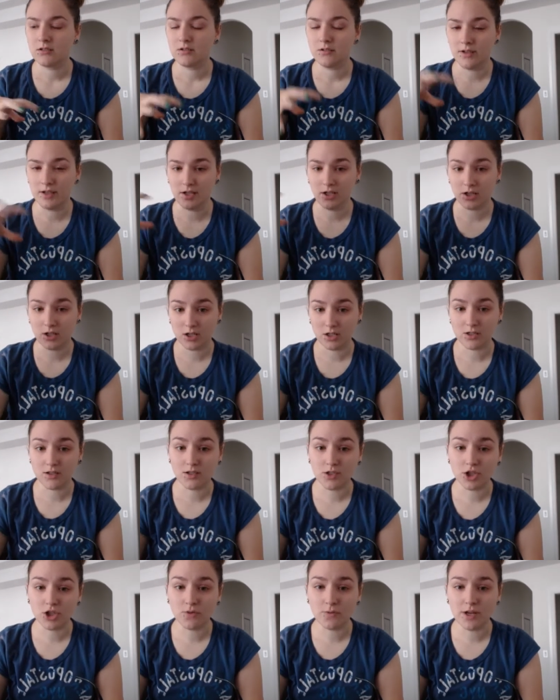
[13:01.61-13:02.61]
like her
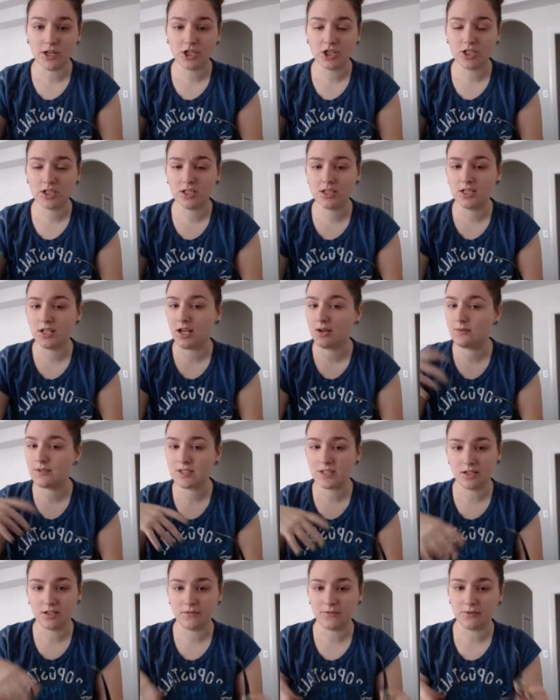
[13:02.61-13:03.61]
situation than I was
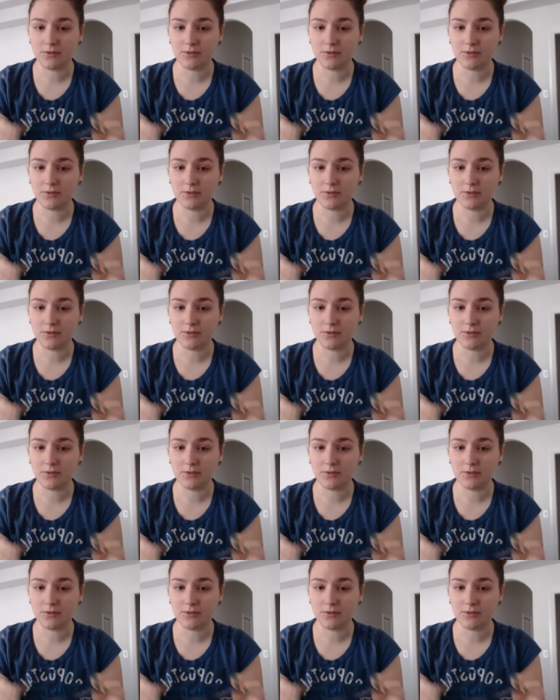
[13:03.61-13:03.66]
getting